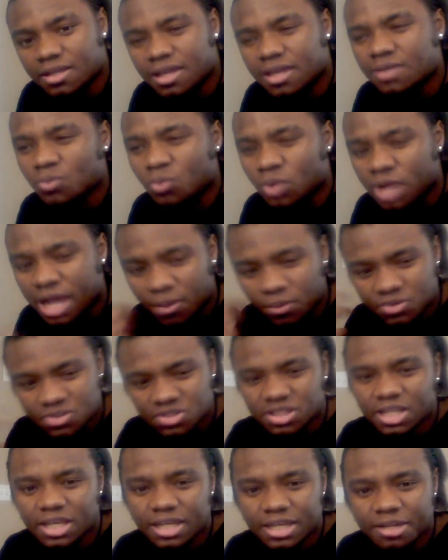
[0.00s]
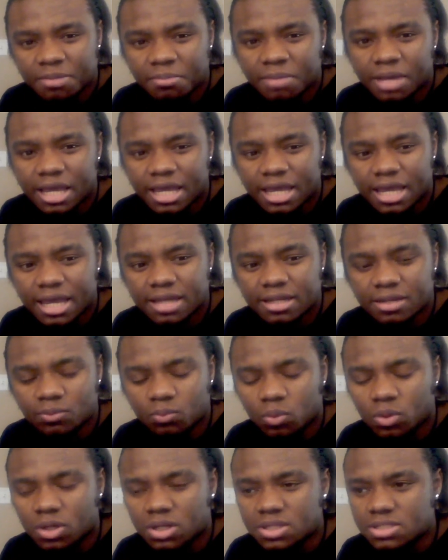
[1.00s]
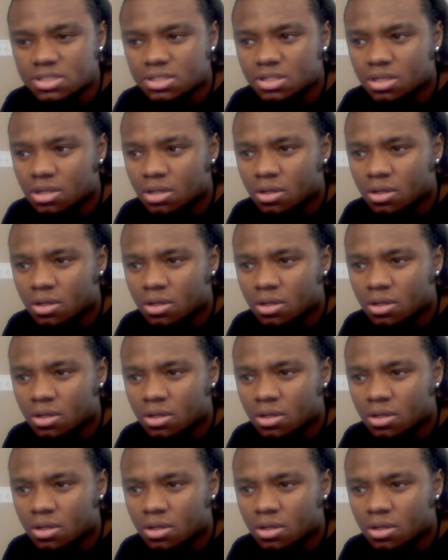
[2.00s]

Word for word: And what I was thinking in my head was,